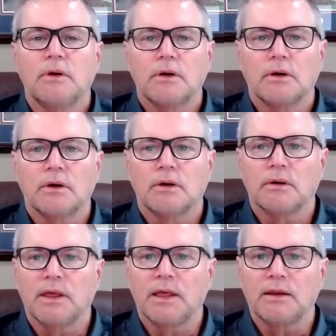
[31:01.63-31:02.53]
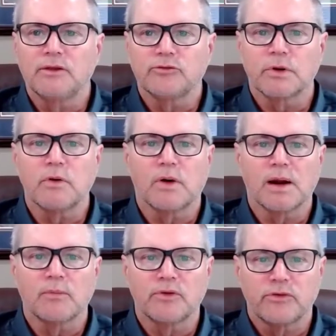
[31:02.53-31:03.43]
and its
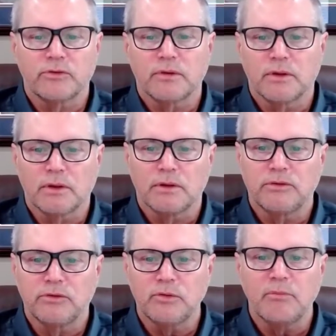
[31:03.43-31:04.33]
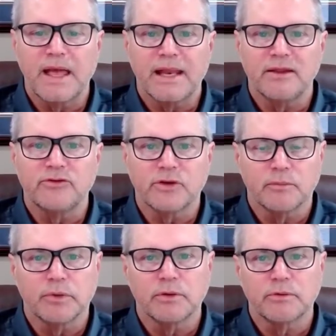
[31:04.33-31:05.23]
requirements to manage
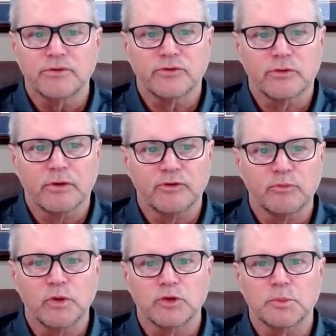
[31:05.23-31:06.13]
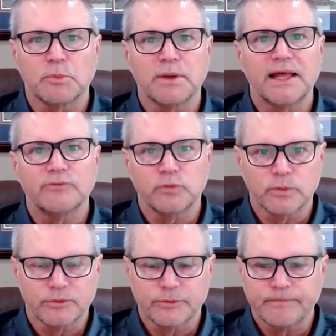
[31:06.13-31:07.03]
components across multiple
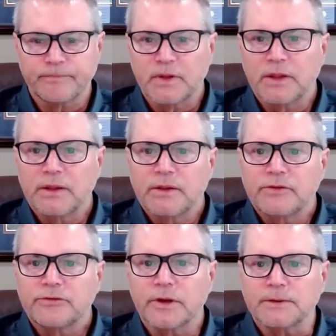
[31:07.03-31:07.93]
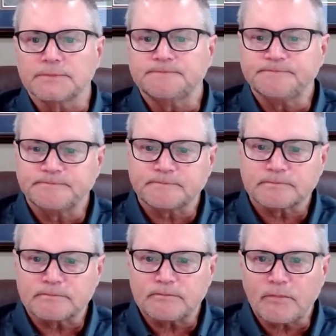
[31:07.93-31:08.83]
platforms. So
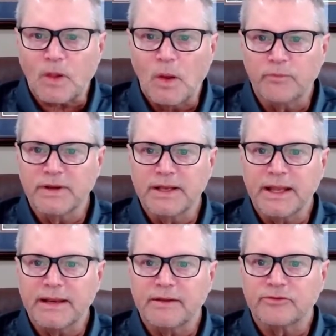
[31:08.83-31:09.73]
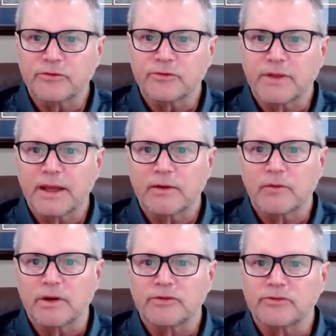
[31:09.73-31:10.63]
hopefully that answers that
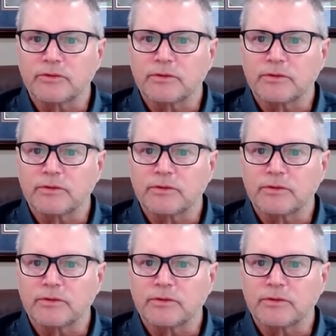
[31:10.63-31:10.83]
question.